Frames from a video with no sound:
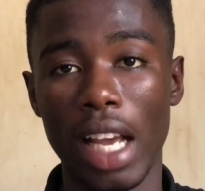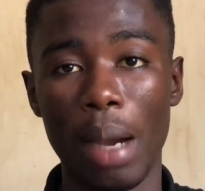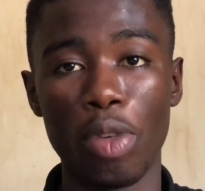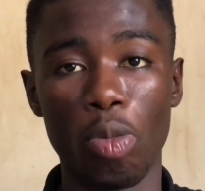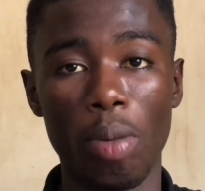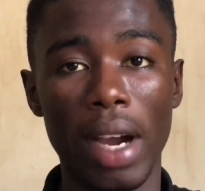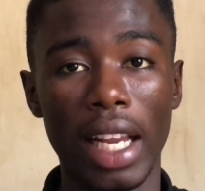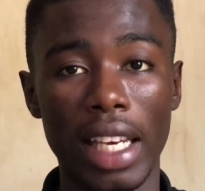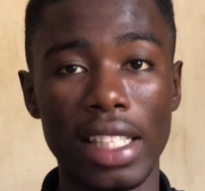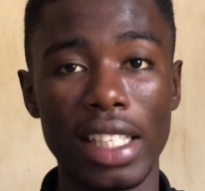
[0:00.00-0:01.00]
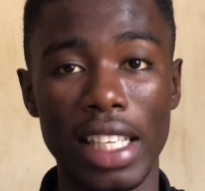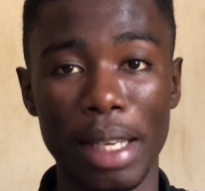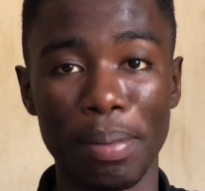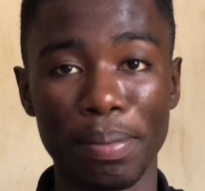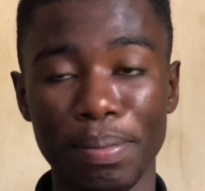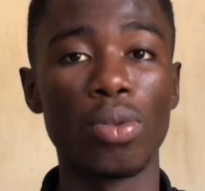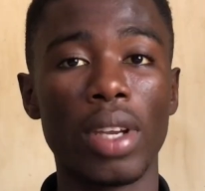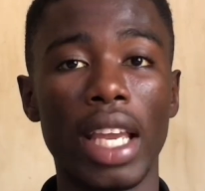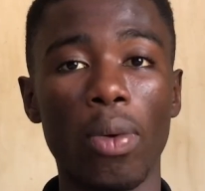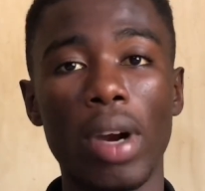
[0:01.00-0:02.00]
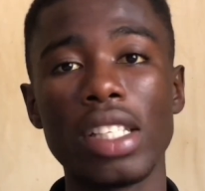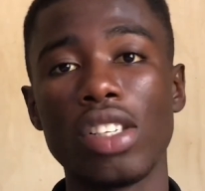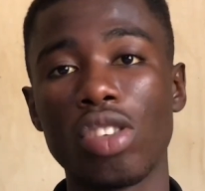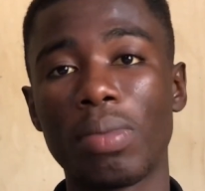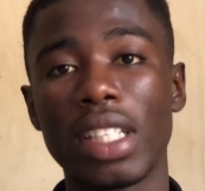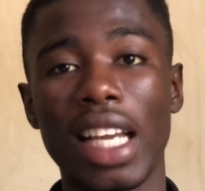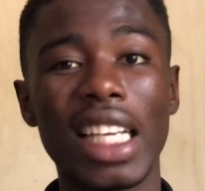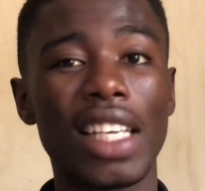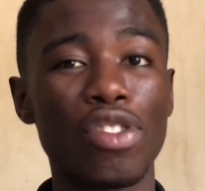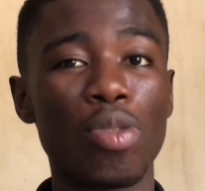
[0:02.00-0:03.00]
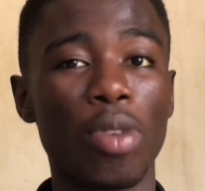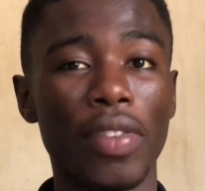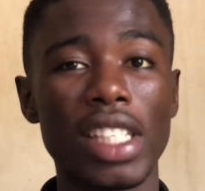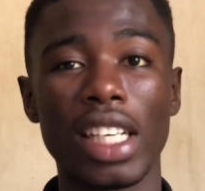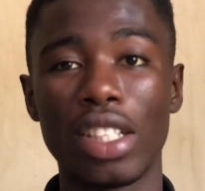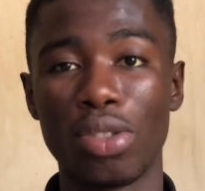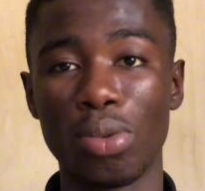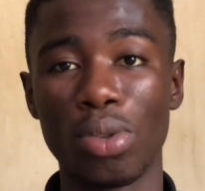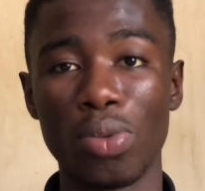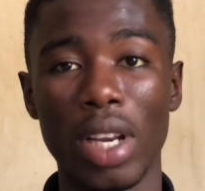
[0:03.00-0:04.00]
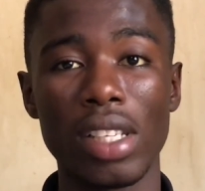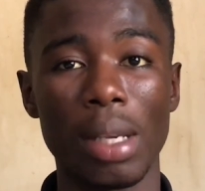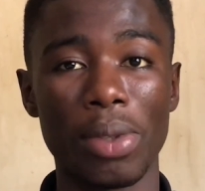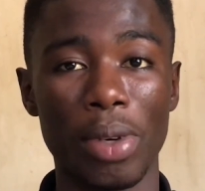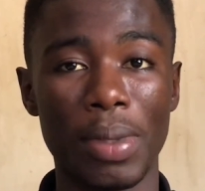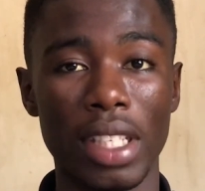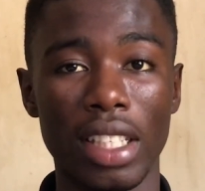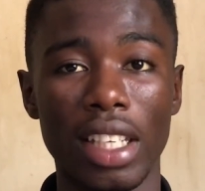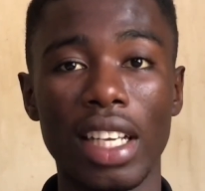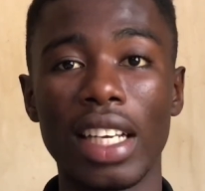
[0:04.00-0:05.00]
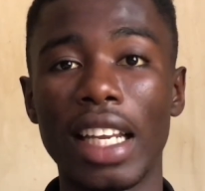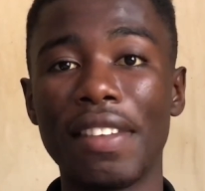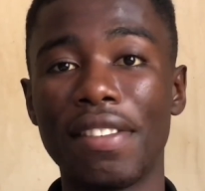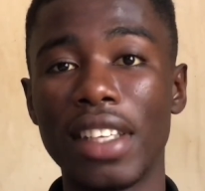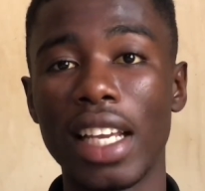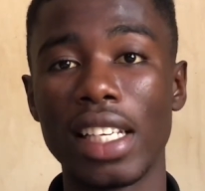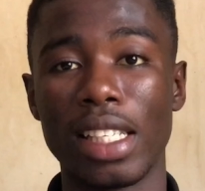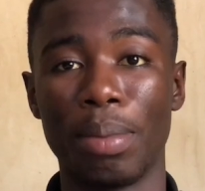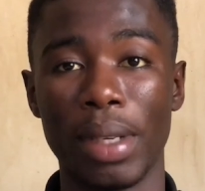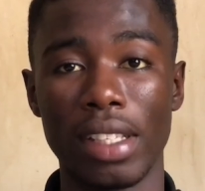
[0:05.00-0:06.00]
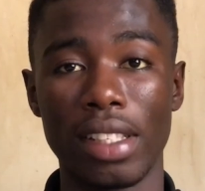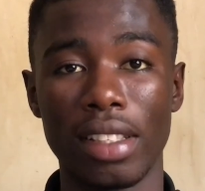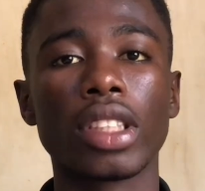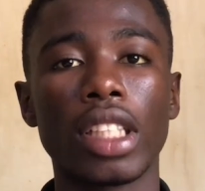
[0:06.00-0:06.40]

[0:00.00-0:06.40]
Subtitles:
up your mobile editing game and wanting something that gives you professional tools without subscription, then VN is the best.